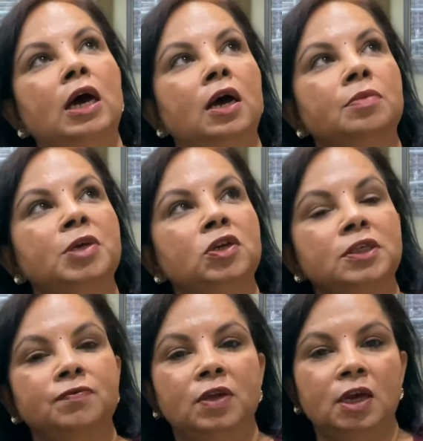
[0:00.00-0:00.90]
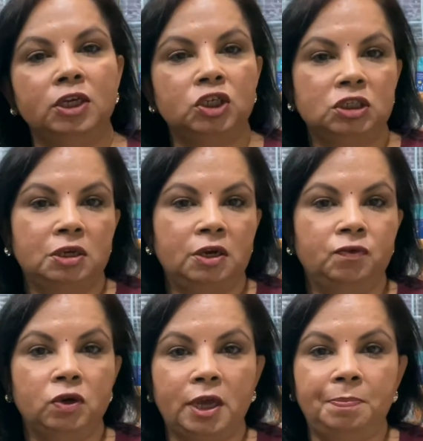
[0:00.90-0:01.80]
Because when I share
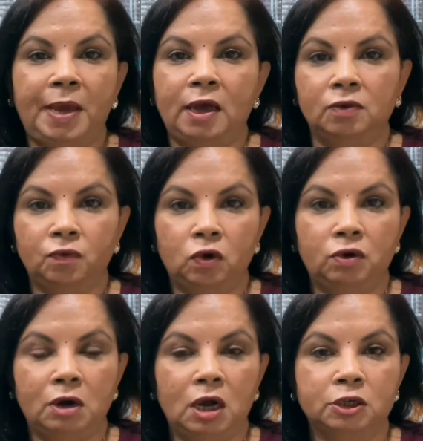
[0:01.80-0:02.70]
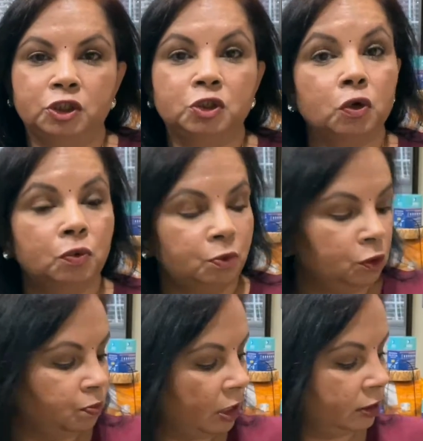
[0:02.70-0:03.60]
what I pack for Raj dorm
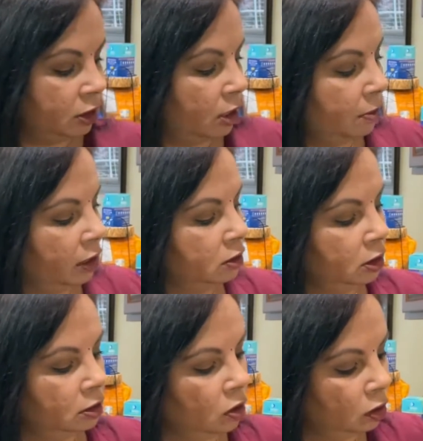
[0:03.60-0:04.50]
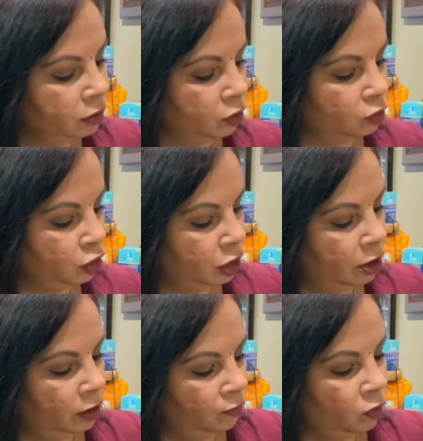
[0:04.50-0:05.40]
room, that time I did also
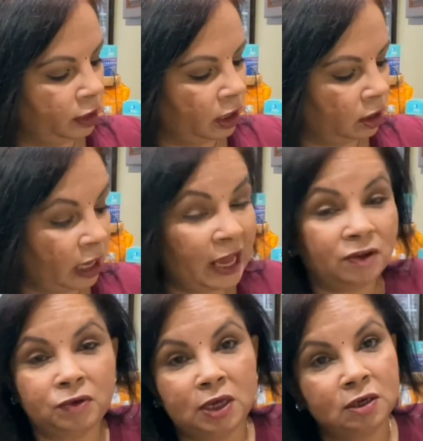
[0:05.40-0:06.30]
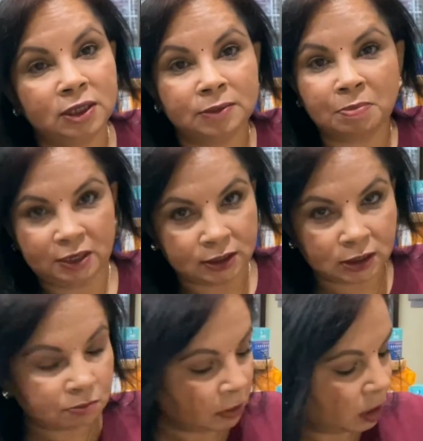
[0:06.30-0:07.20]
share what I have in his
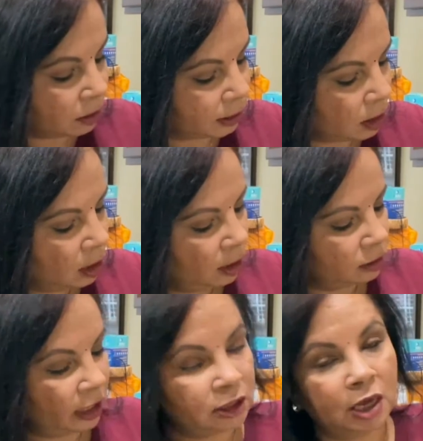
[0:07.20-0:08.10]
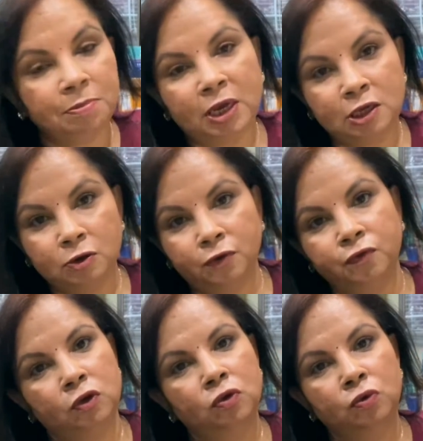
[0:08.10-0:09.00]
medicine box. That time many of
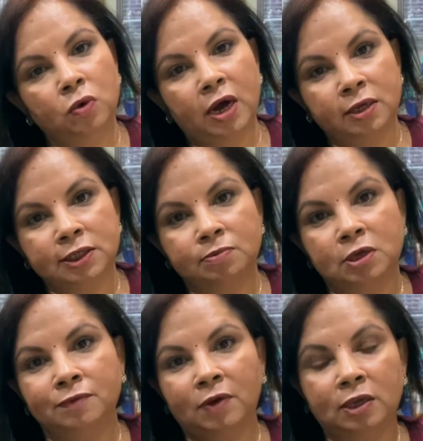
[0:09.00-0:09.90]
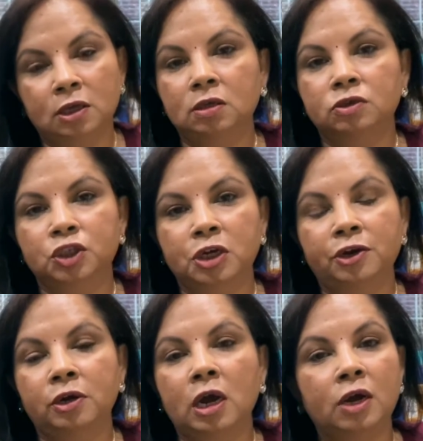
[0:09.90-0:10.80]
you asked me if I can
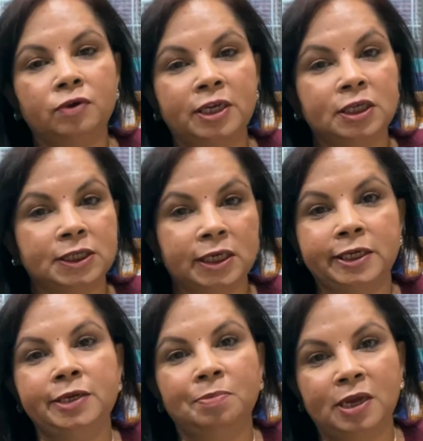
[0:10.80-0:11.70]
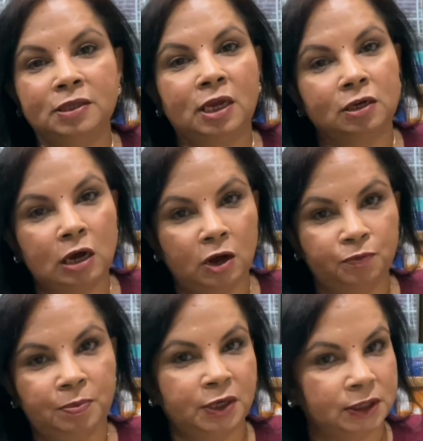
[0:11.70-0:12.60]
share how I exactly made that
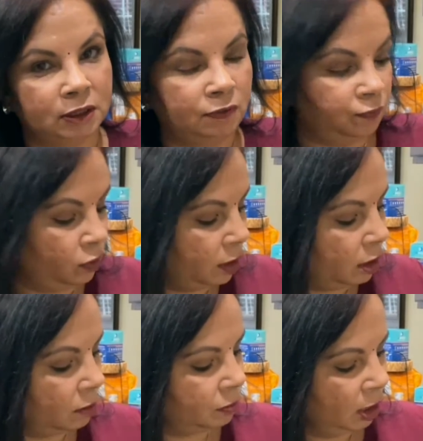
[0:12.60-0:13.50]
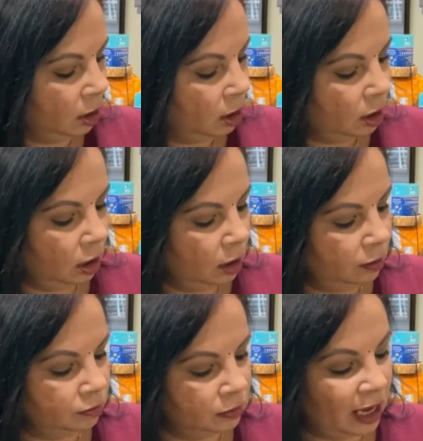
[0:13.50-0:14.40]
cough medicine for him.
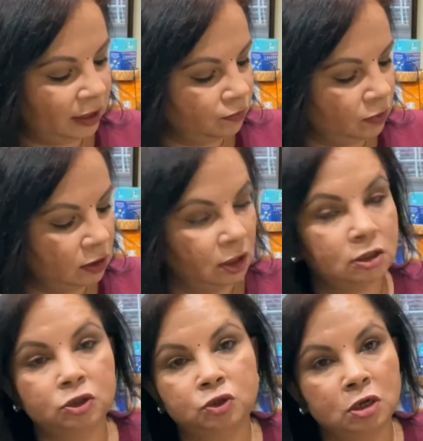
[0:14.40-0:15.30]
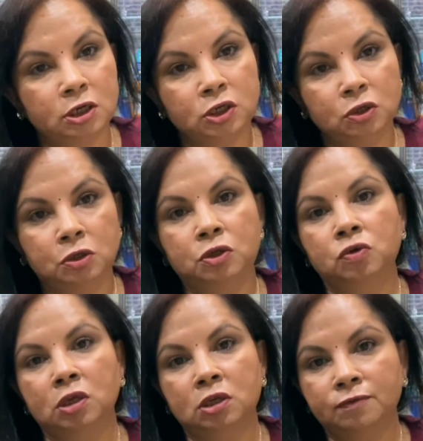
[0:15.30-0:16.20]
That one is really good. You
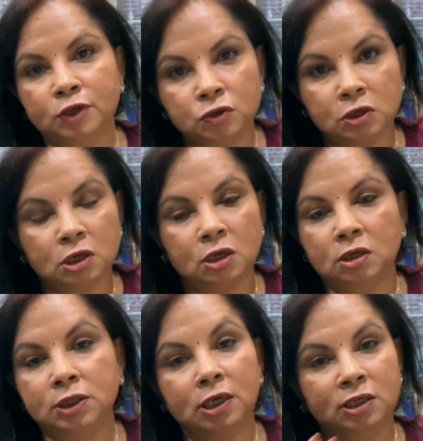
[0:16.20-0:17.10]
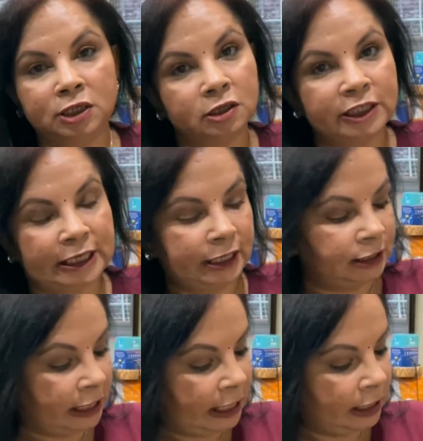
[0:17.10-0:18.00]
can give it to the kids, adult
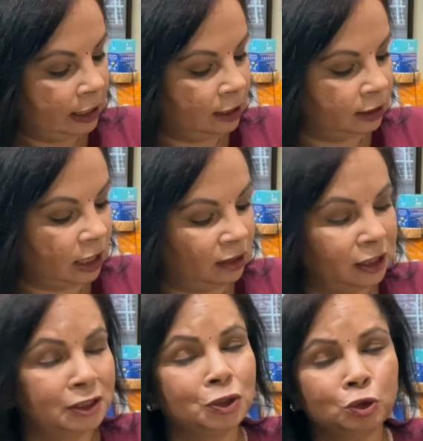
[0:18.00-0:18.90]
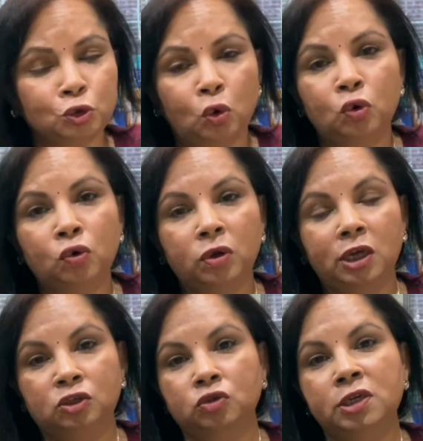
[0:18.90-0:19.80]
can take it, and it's so
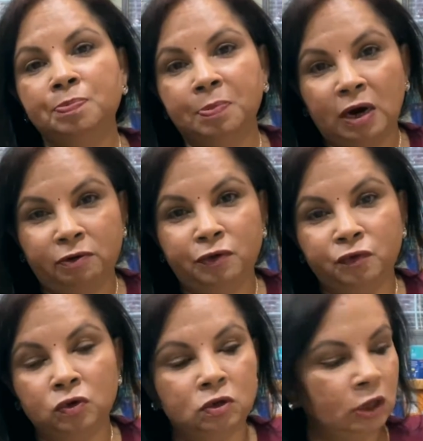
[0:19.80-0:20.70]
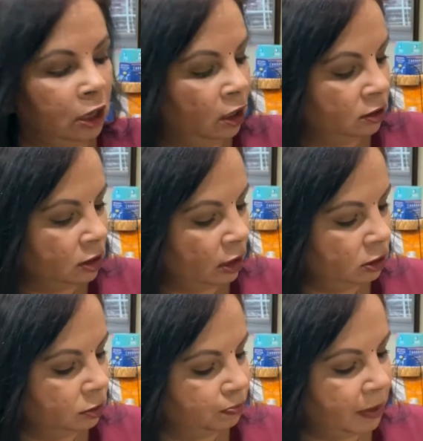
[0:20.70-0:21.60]
actually powerful
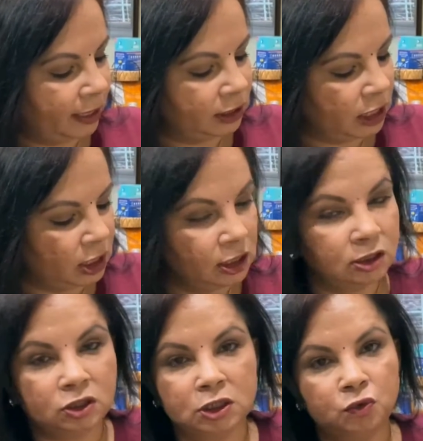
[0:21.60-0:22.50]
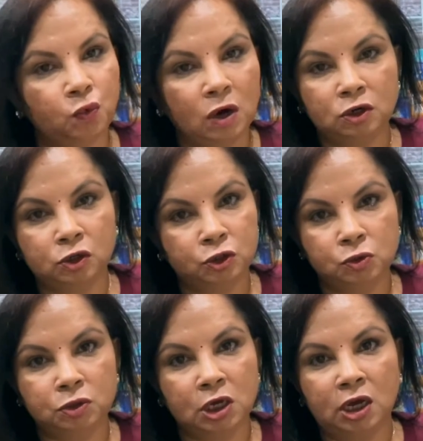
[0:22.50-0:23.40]
that by taking just 1 or
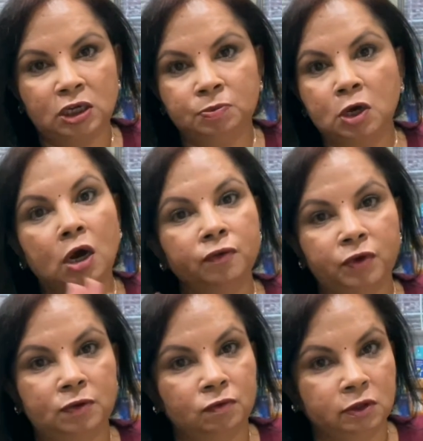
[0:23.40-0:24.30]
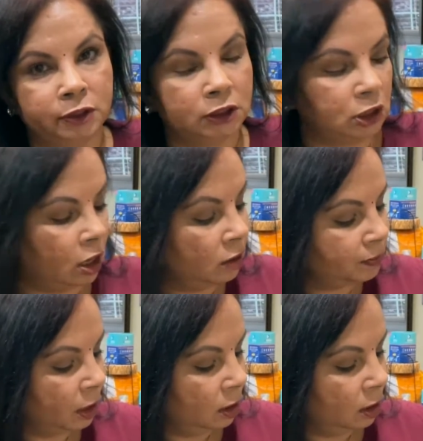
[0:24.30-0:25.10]
2 times, coughing will stop.